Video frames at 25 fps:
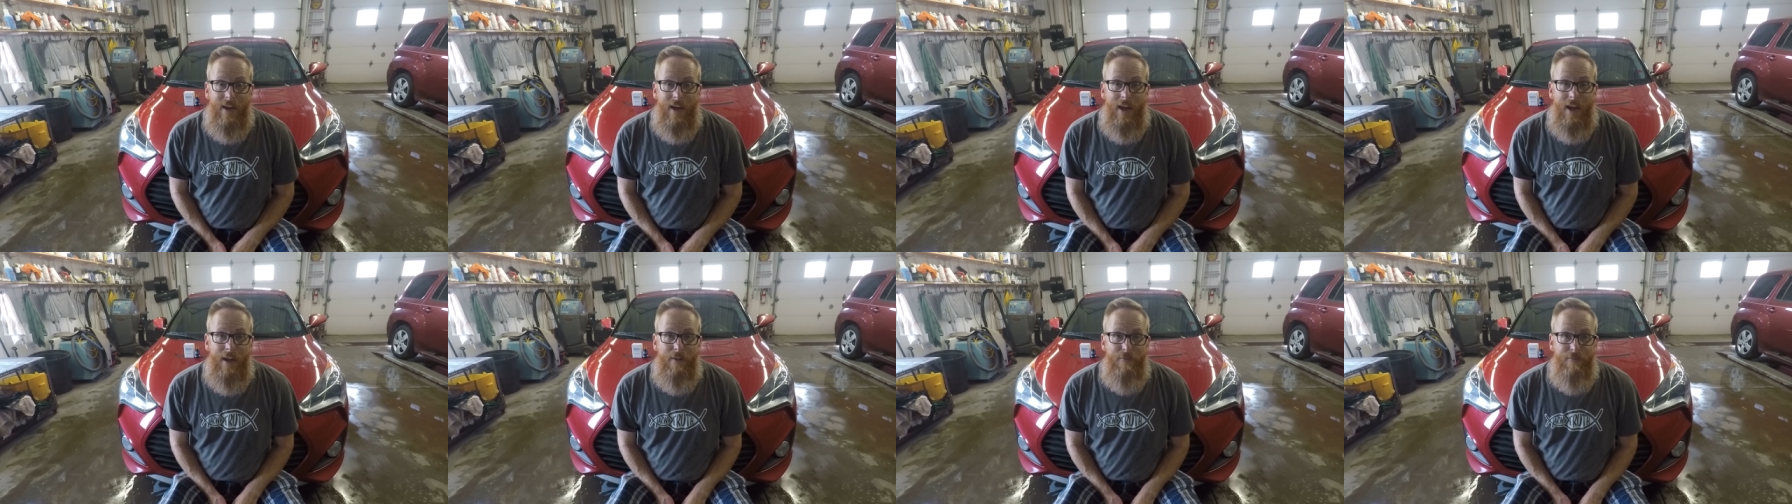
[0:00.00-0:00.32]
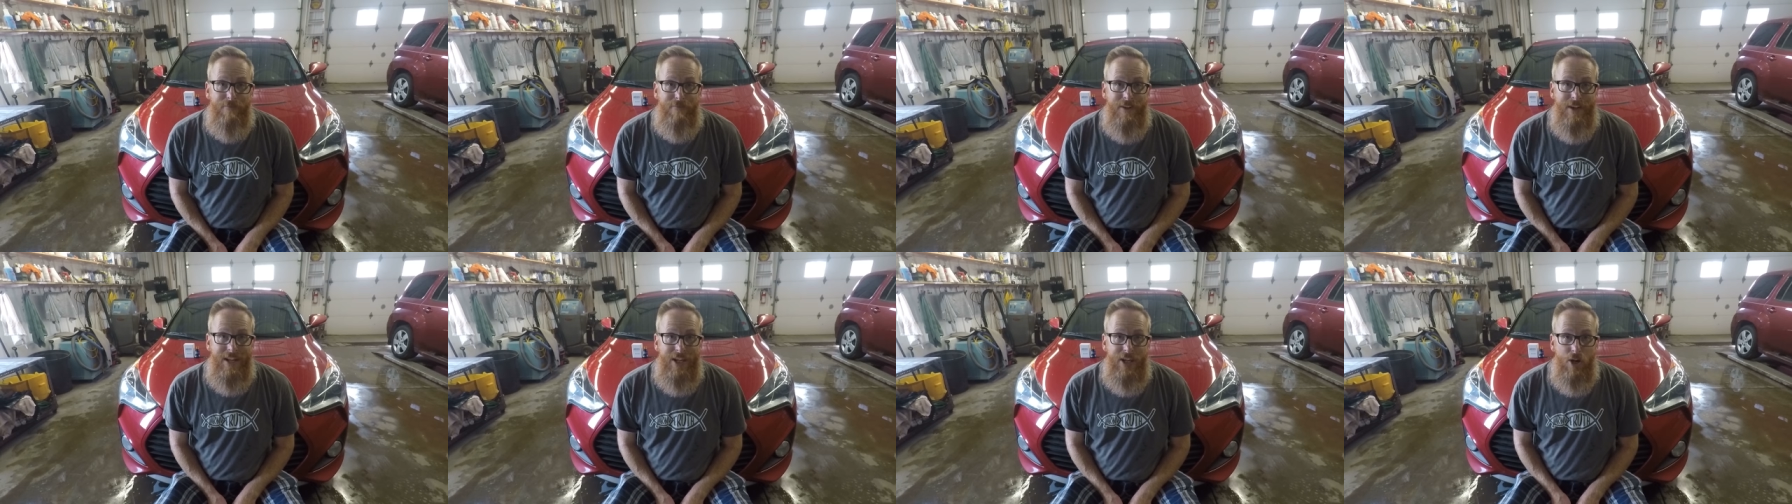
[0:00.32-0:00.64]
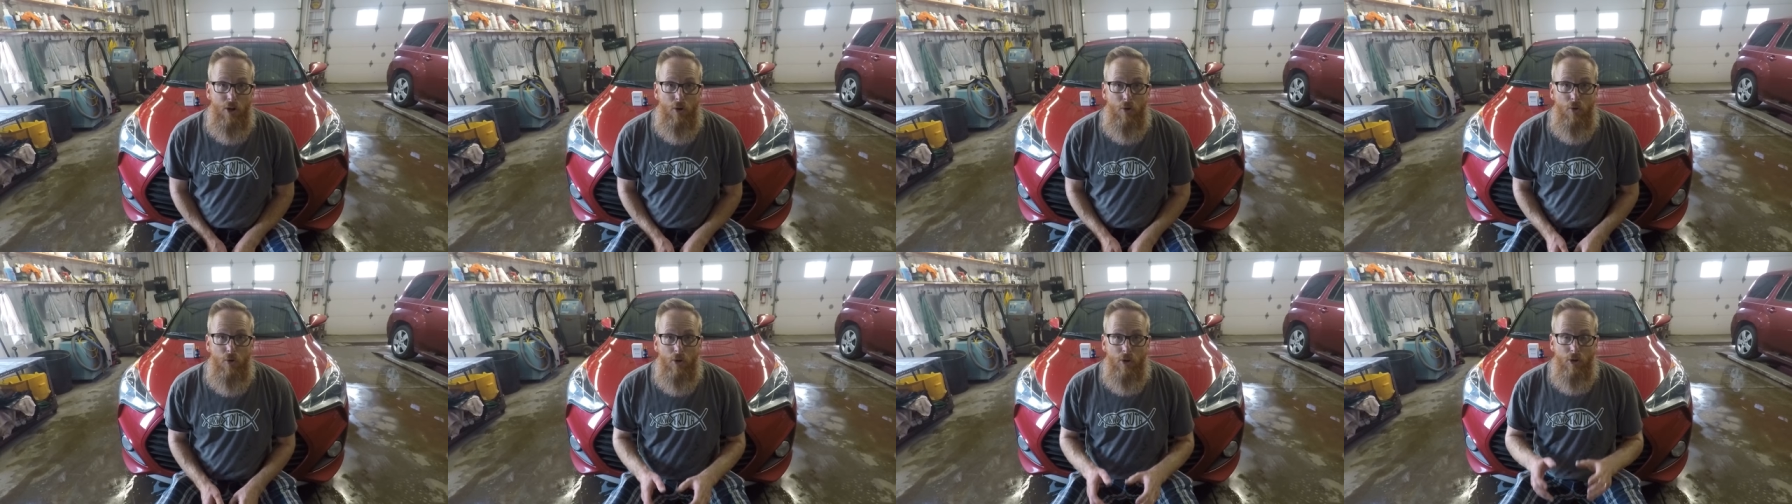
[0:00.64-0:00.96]
a
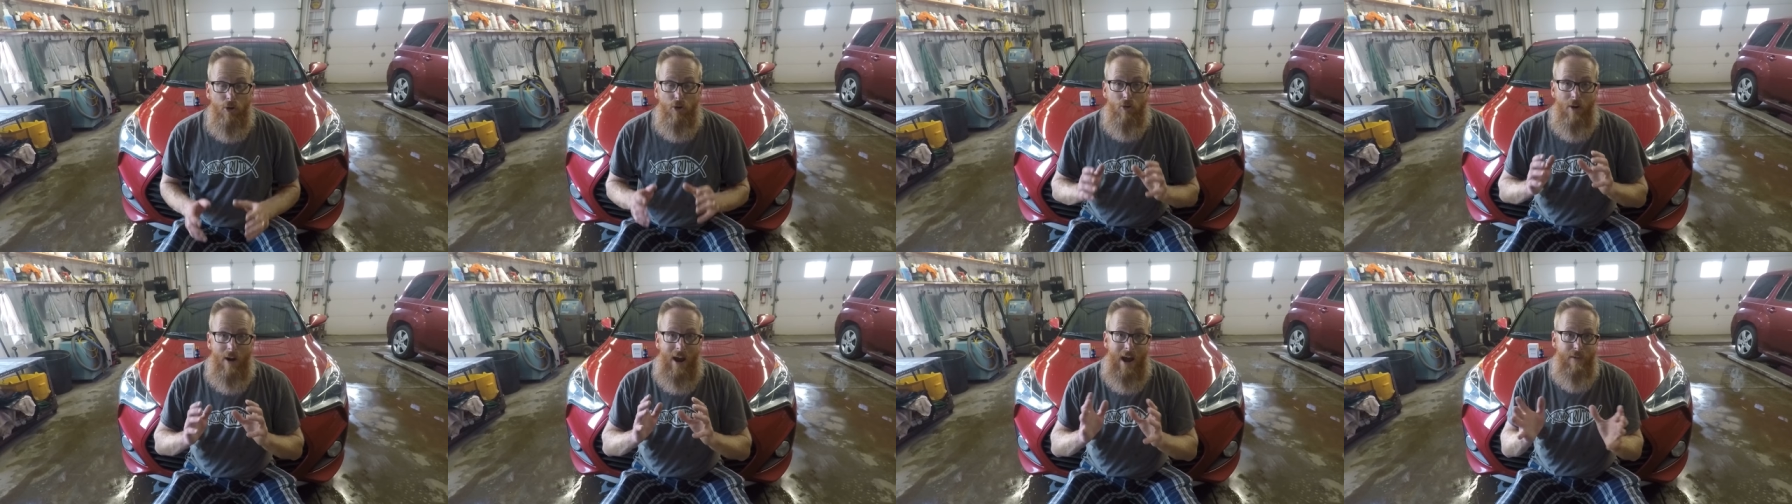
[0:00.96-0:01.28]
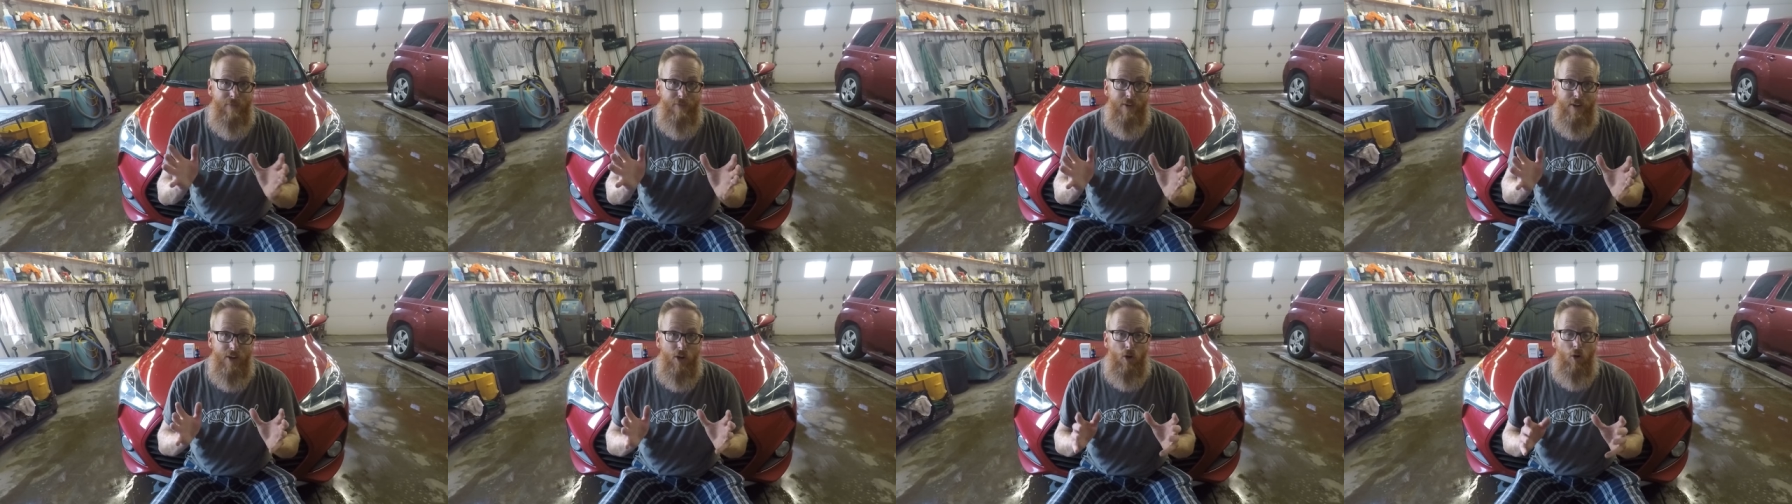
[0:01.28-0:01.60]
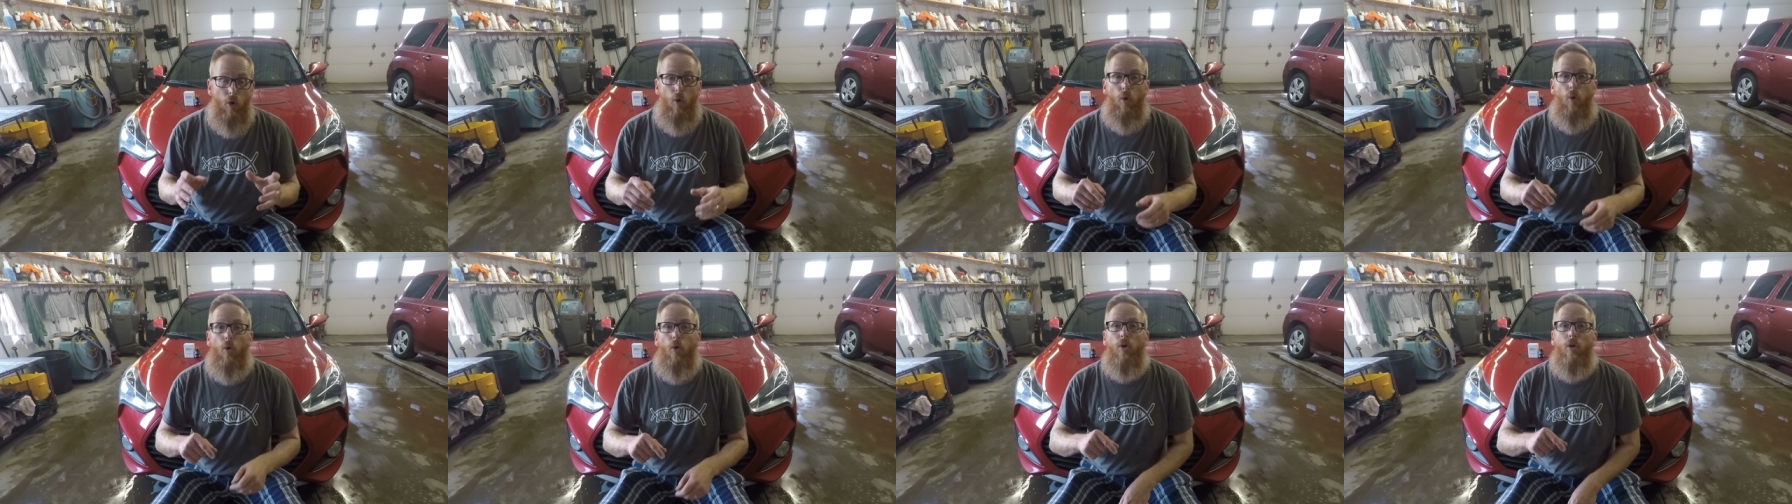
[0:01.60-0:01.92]
video graphic
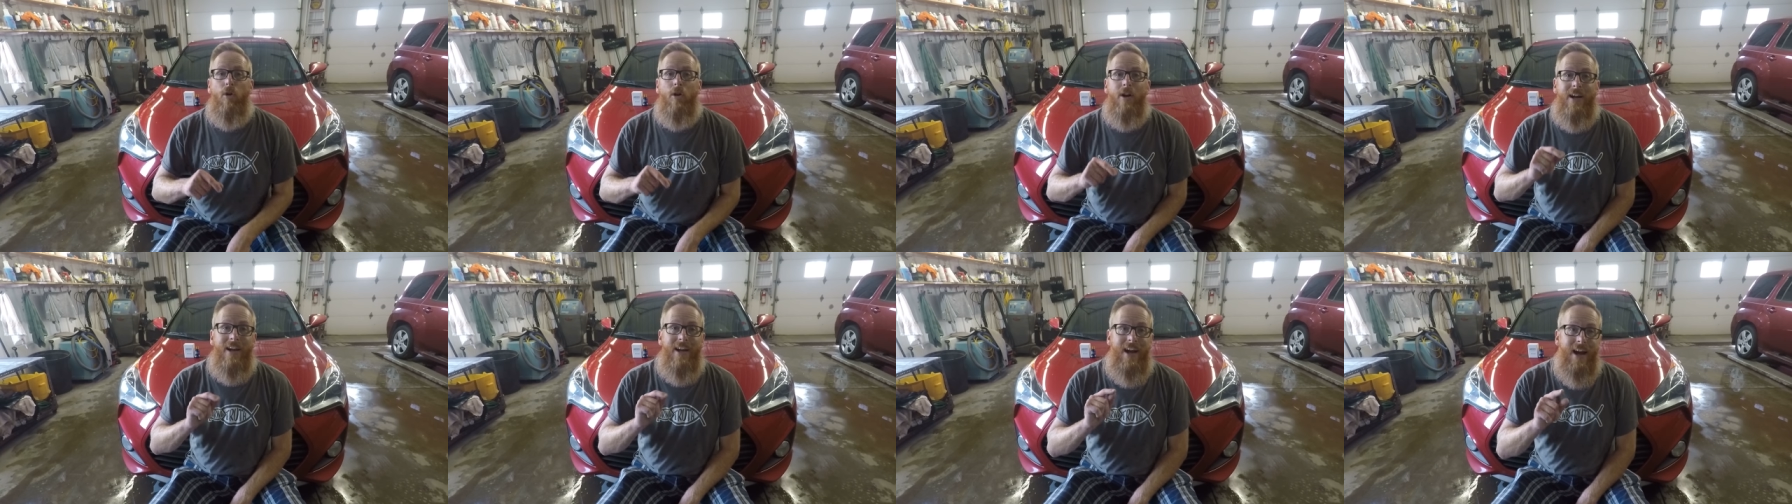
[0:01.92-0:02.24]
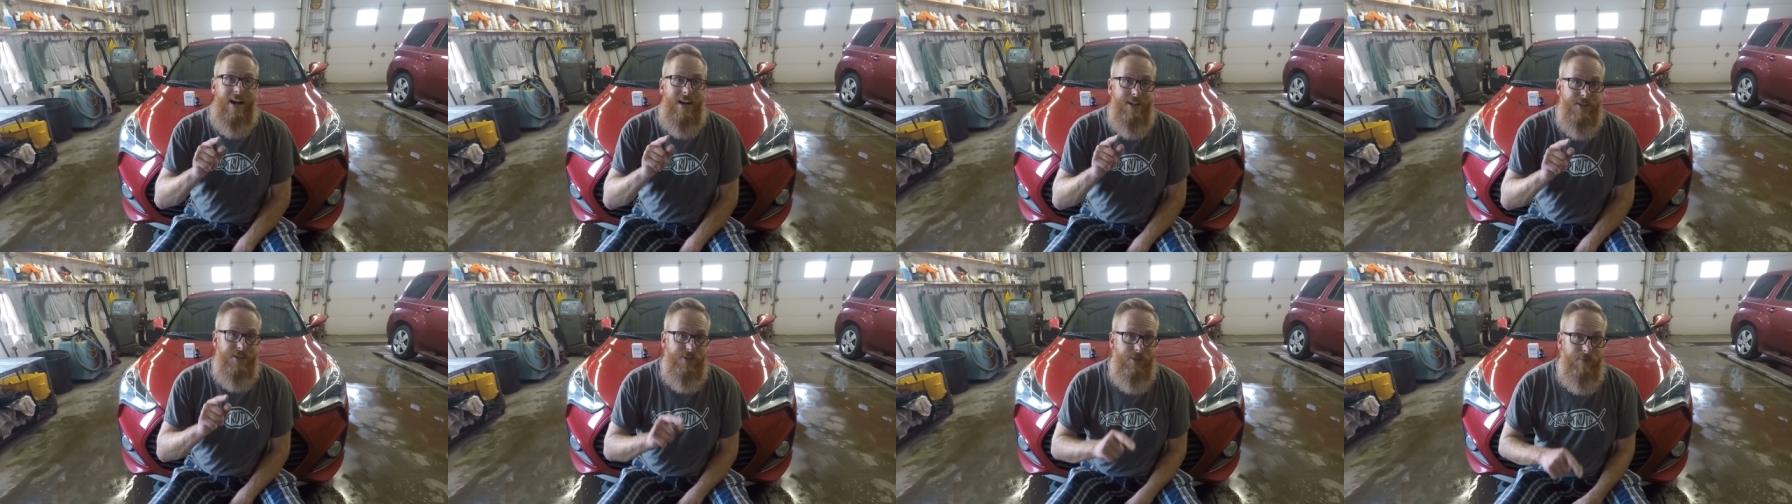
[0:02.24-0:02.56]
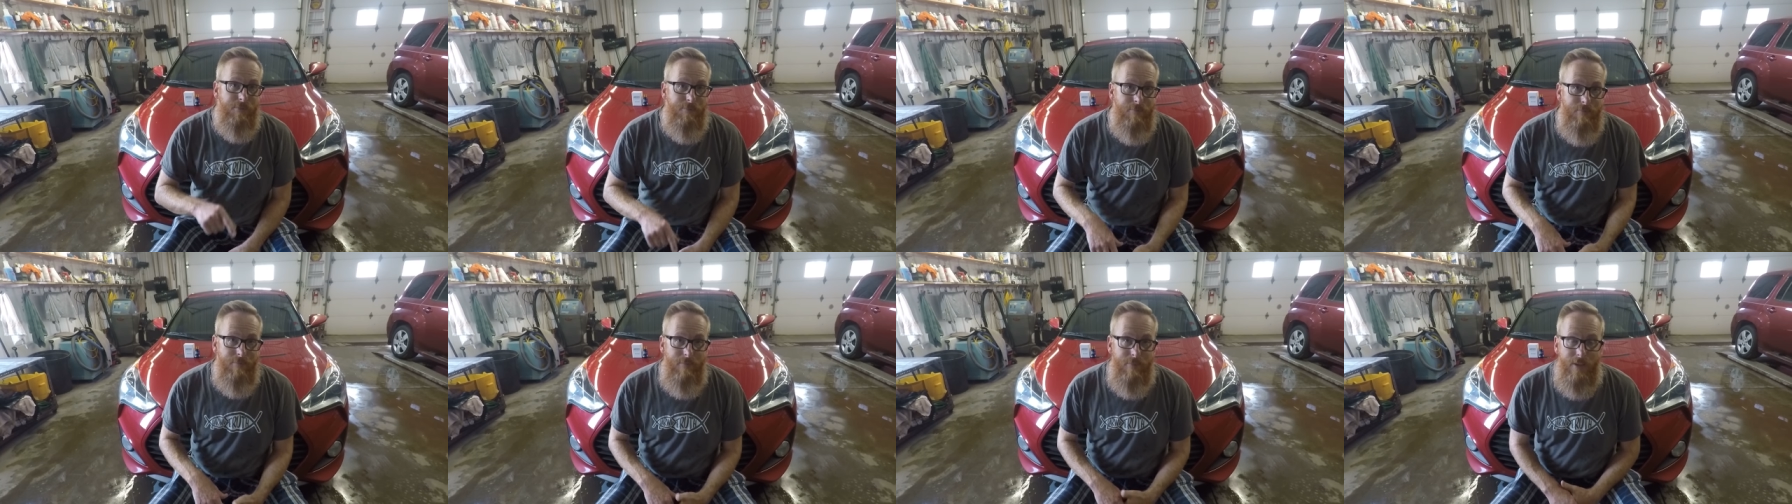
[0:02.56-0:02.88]
or
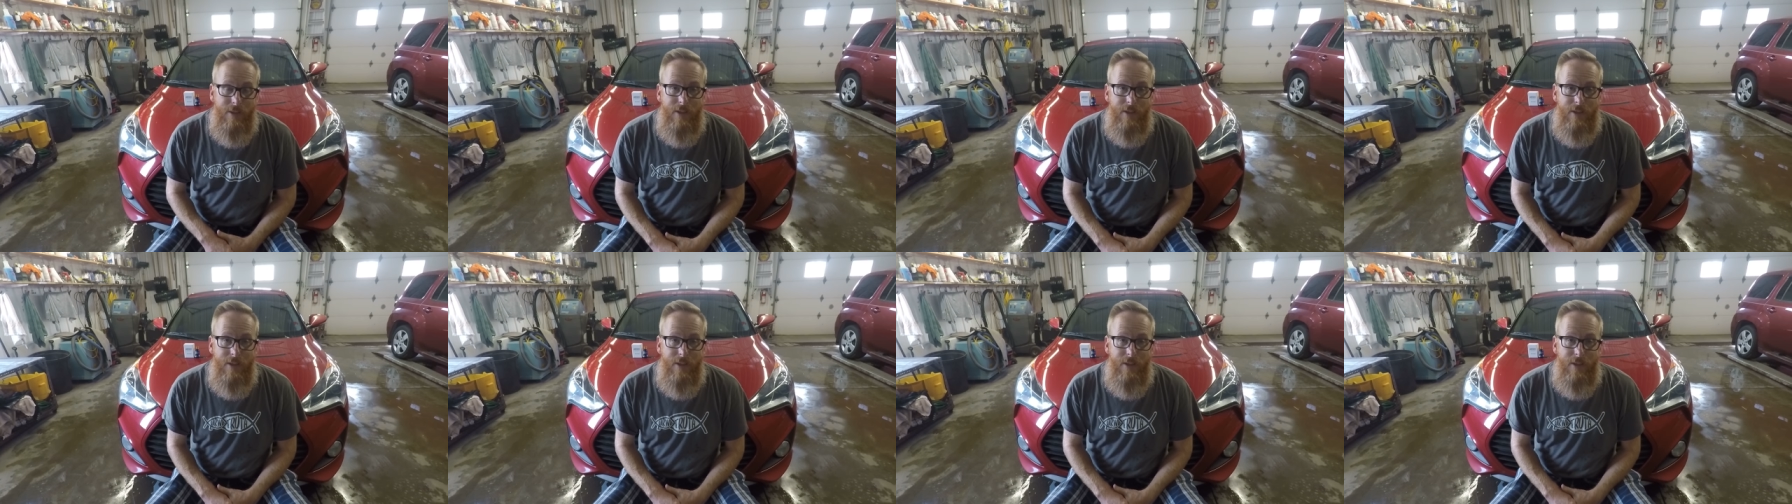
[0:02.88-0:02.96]
custom